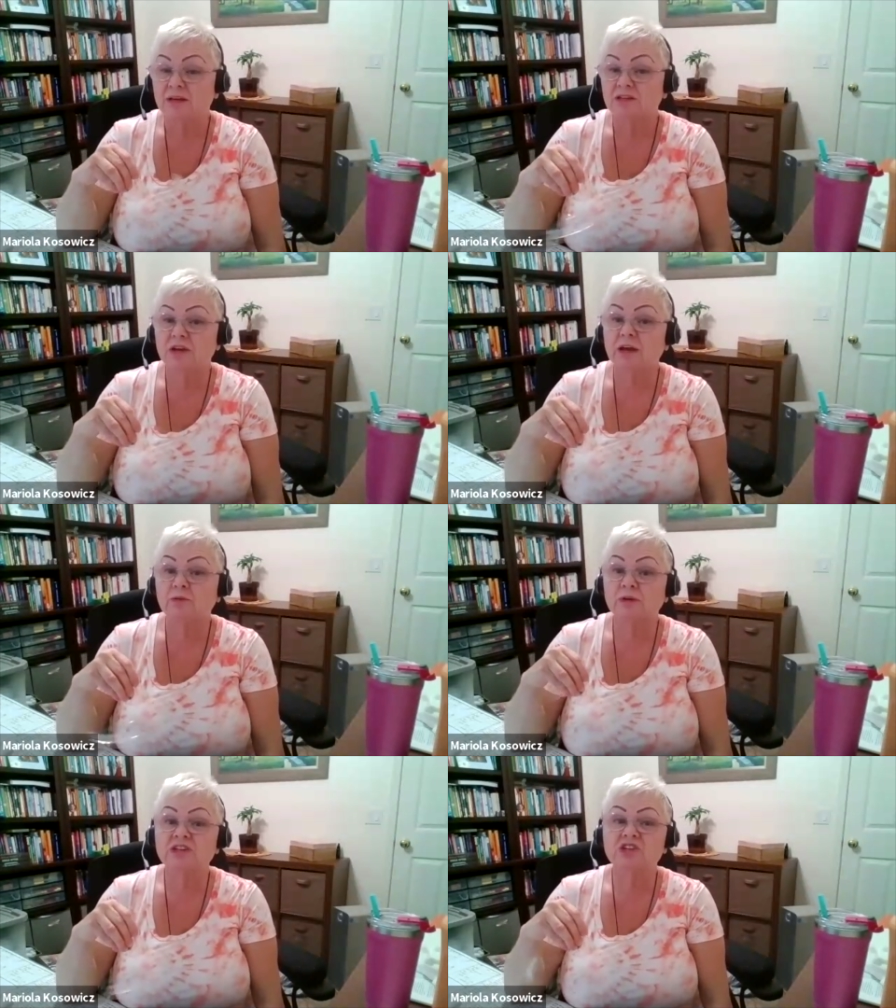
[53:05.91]
So I
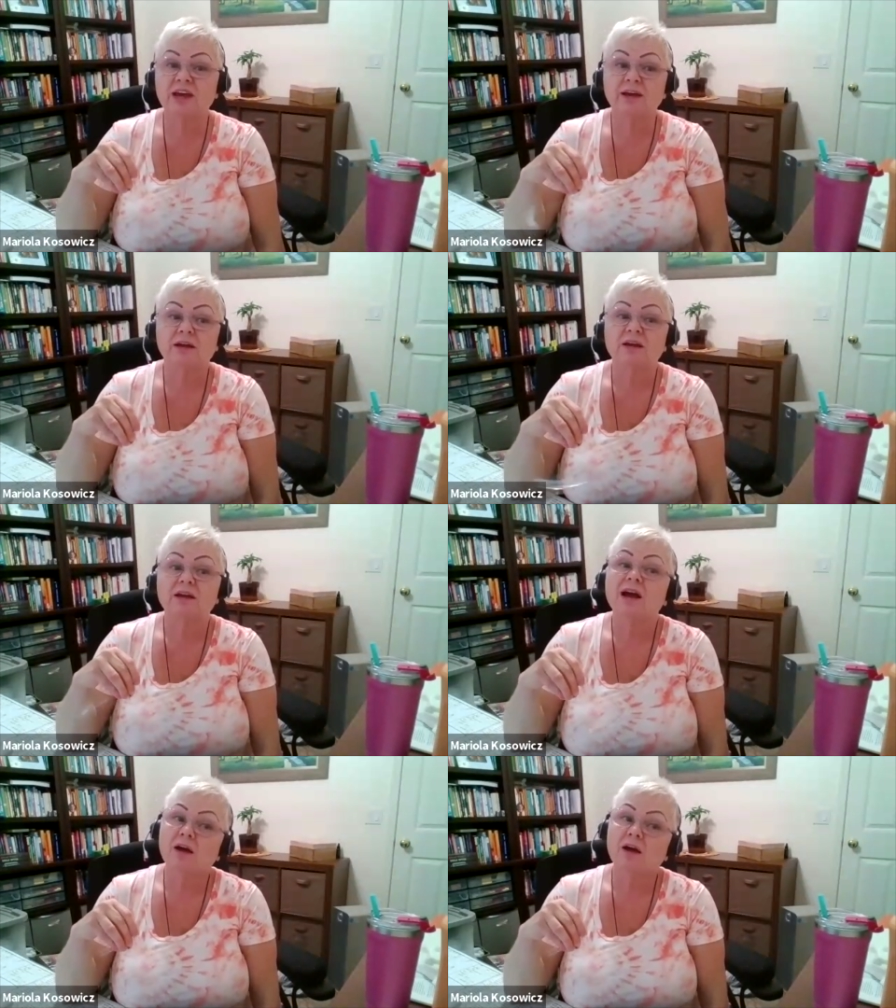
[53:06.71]
will check
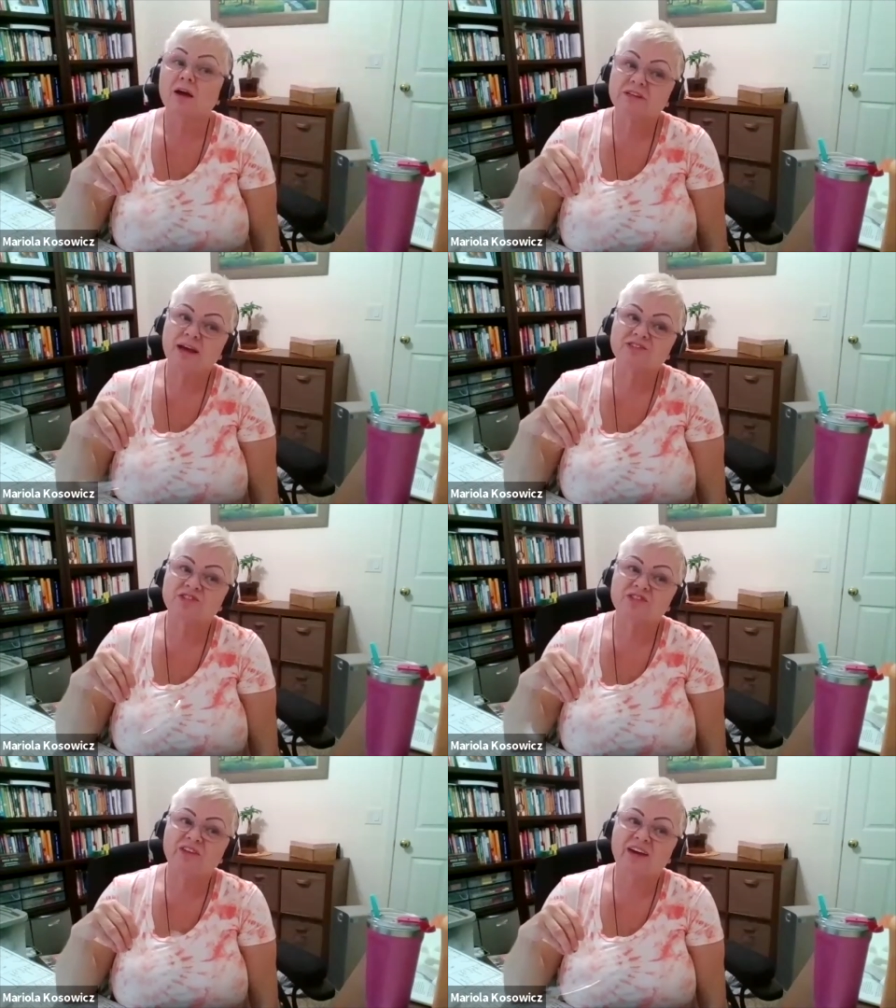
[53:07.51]
how much
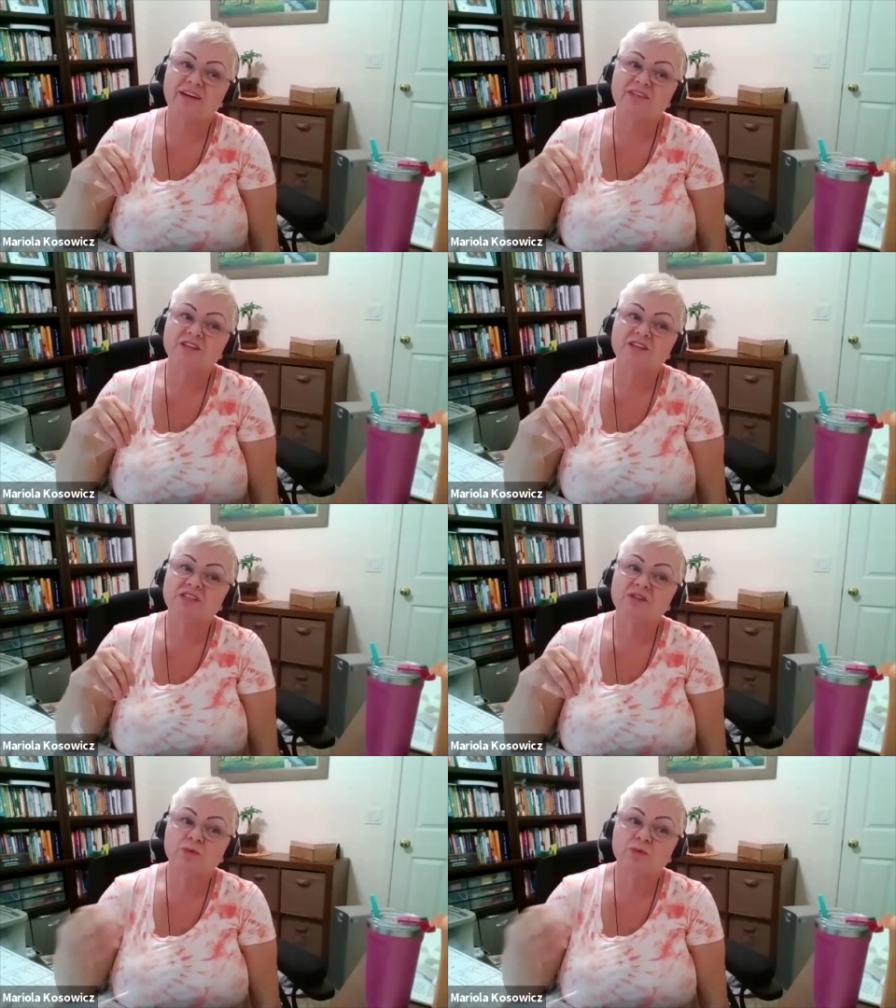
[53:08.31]
positive
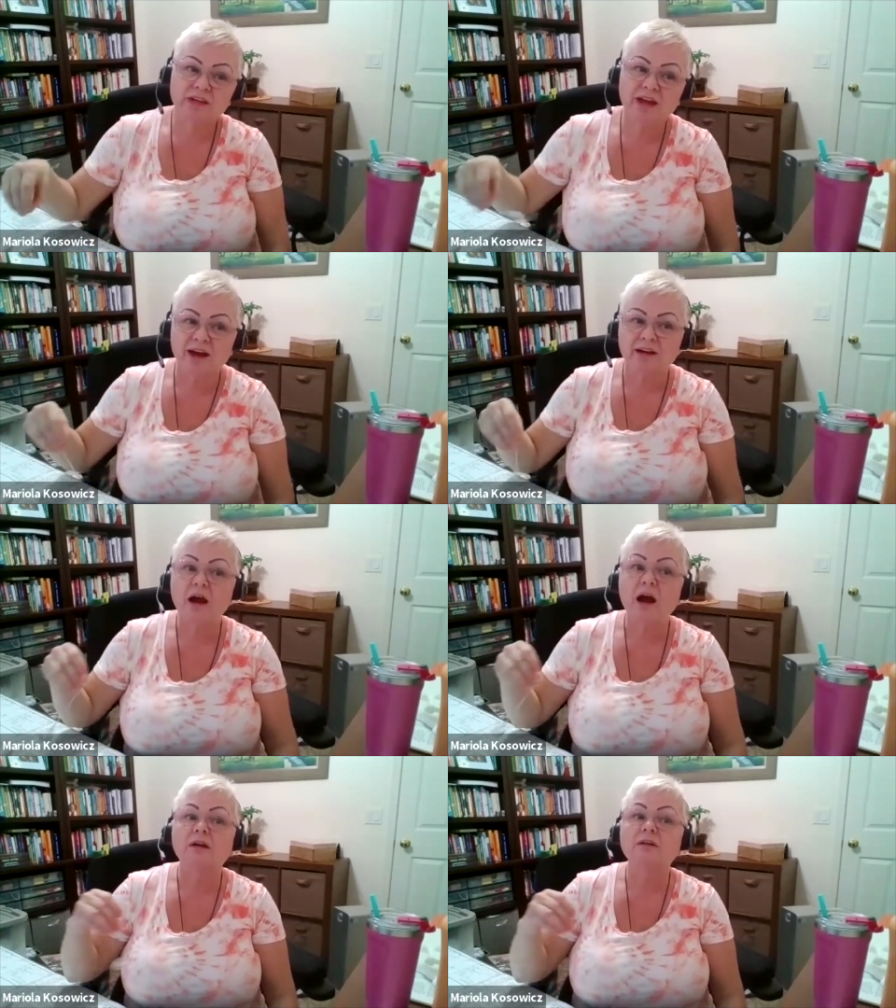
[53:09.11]
energy we are
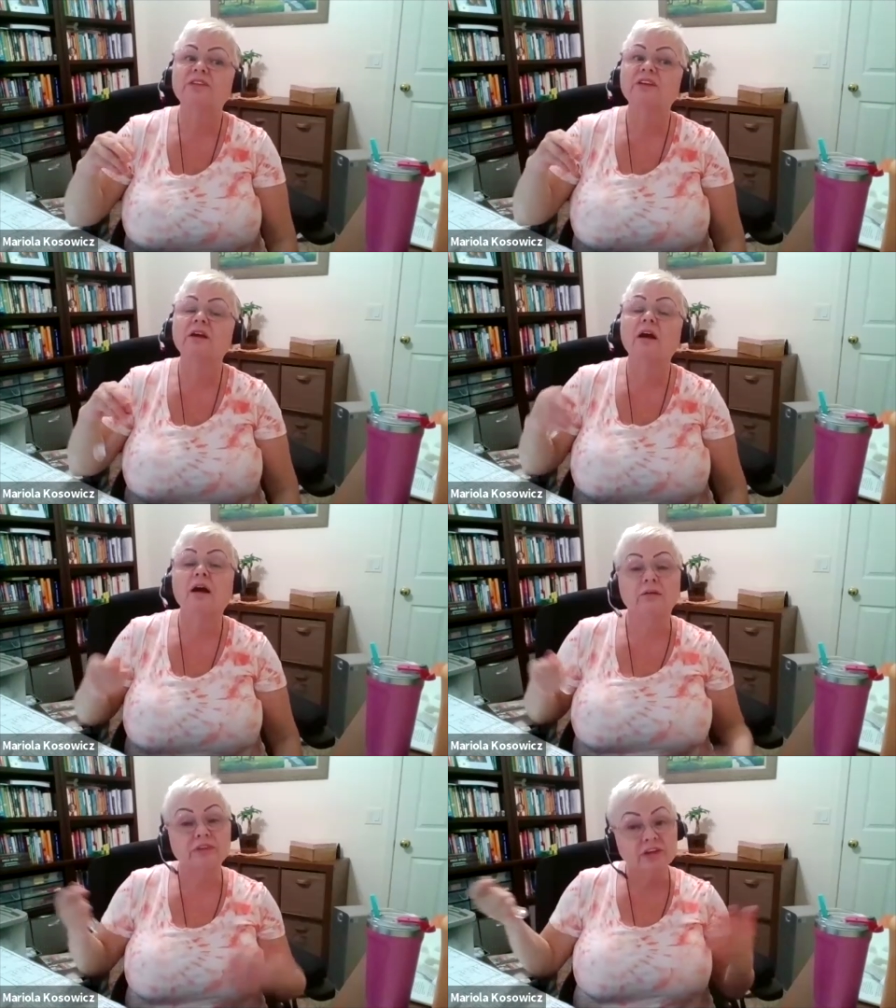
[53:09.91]
holding
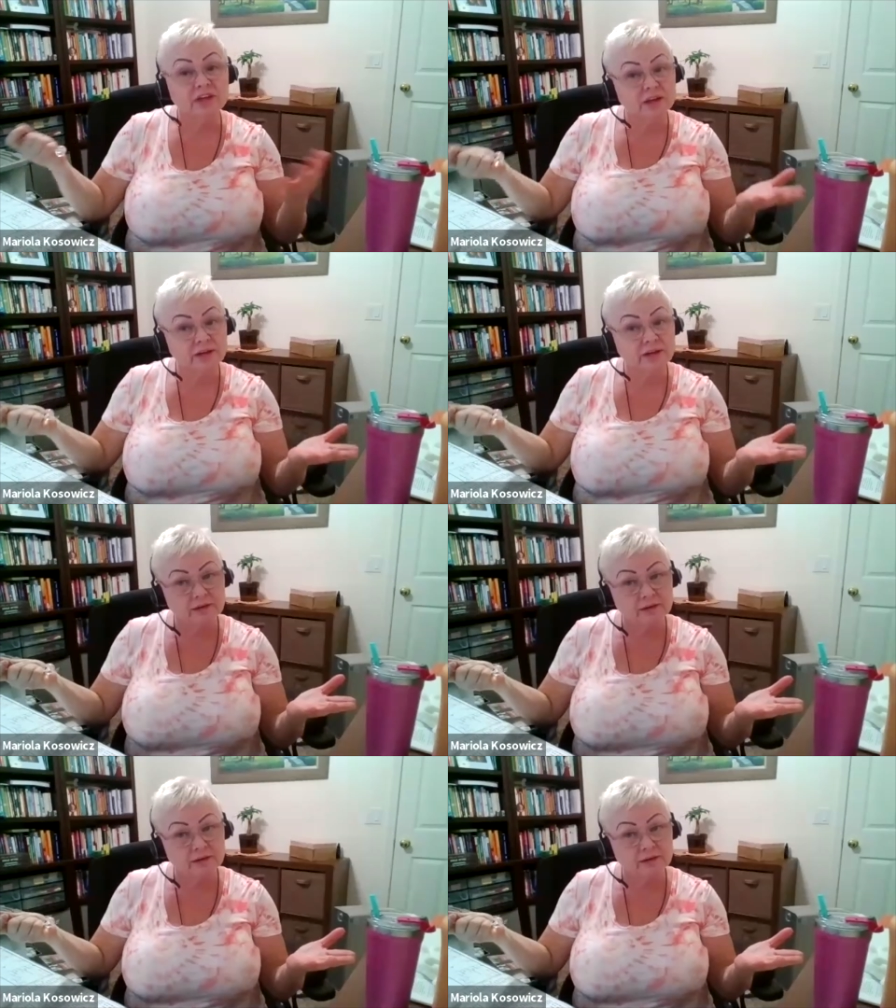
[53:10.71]
on healing.